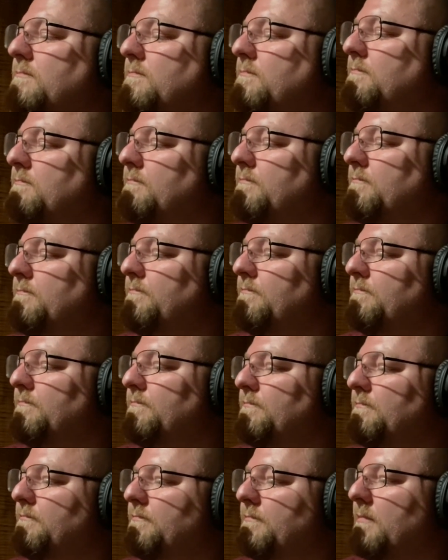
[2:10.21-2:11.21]

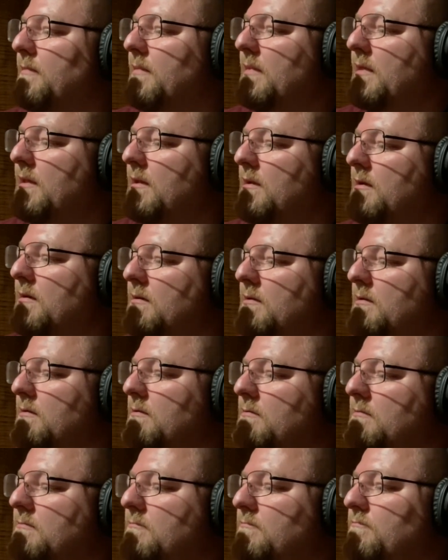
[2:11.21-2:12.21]

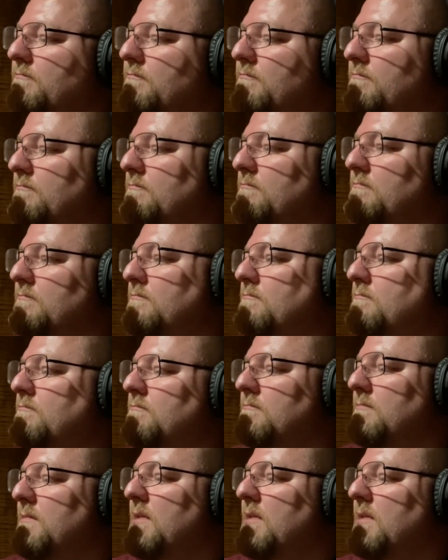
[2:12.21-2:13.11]
Nobody speaks.